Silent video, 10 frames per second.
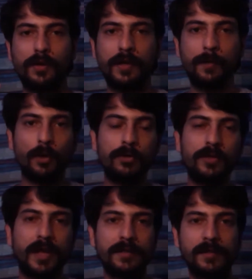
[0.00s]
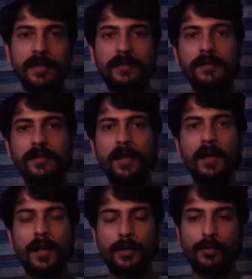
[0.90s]
them all together later,
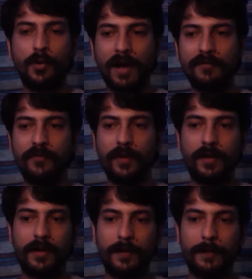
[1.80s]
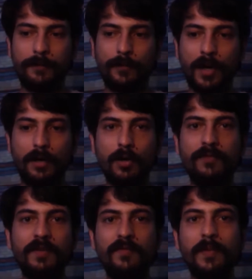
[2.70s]
you have a lot
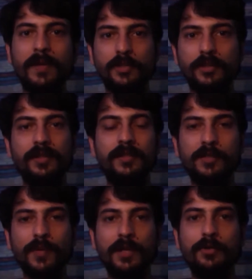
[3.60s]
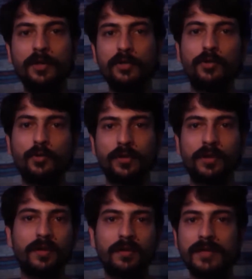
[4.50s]
of information. In this way, you can shoot
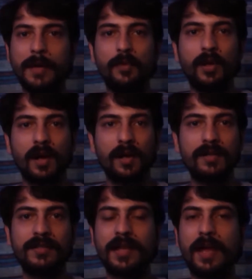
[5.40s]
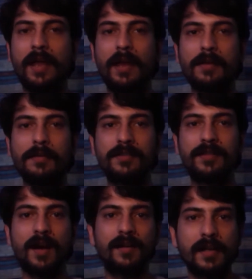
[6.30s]
nebulas and
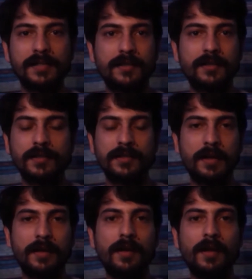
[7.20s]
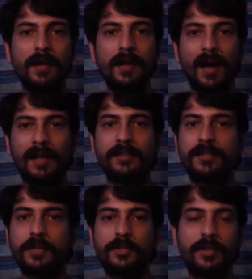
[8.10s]
star clusters and other
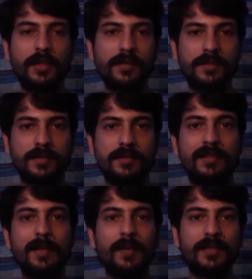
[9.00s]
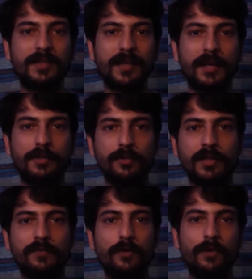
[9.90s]
such things deep in the sky. So
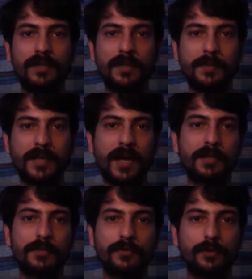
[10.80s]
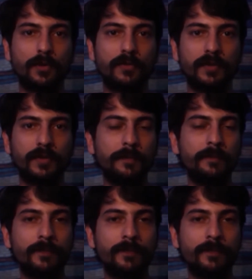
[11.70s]
therefore, deep sky astrophotography.